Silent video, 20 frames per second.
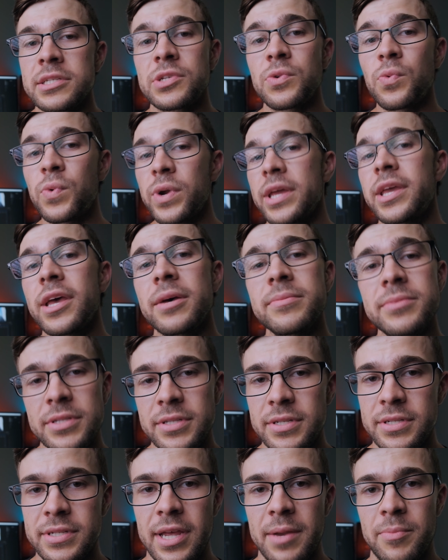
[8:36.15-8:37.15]
So when it comes to
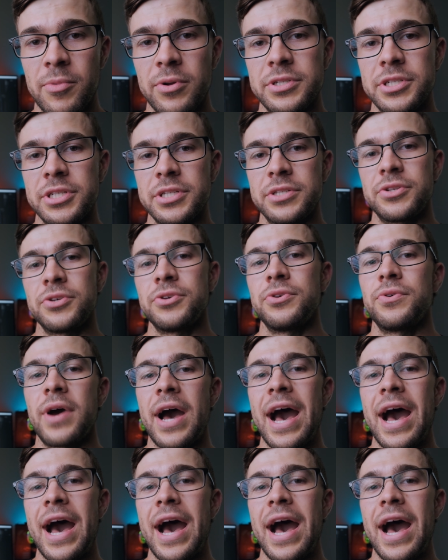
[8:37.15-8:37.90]
this Tamron G2,